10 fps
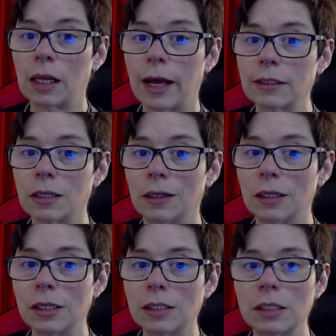glass
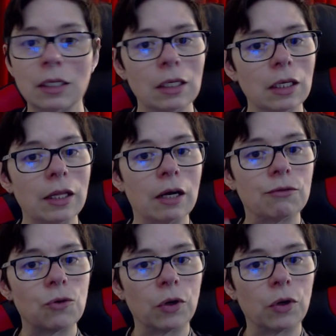artist, therefore